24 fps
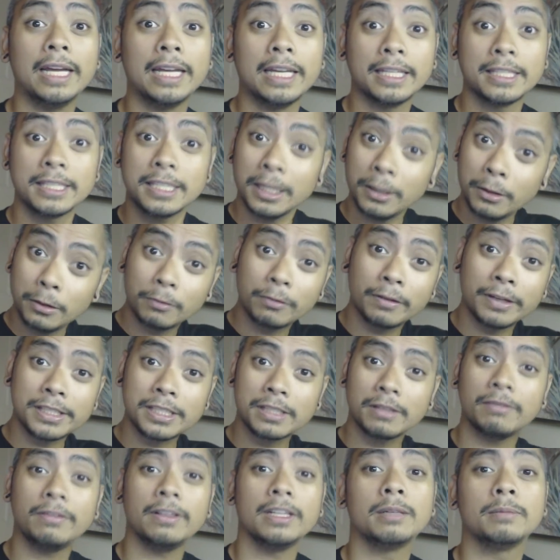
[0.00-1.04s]
and tell your
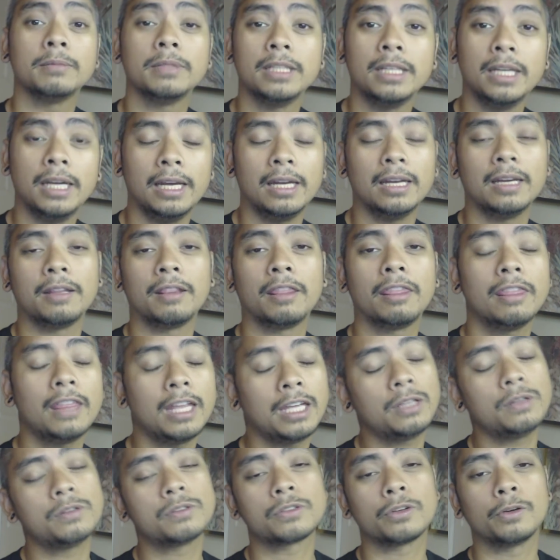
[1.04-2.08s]
friends and family, and
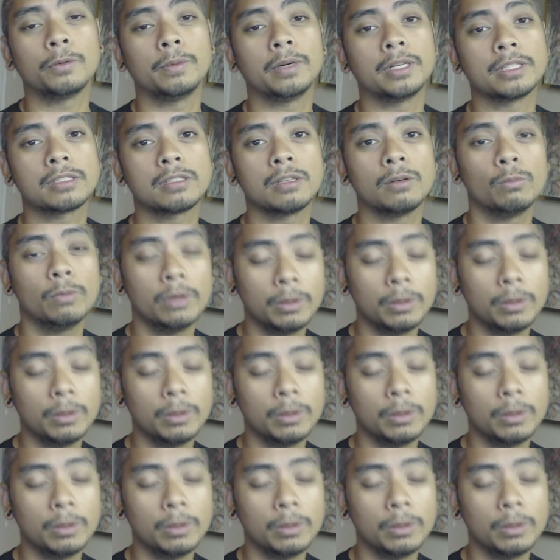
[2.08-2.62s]
thank you so much.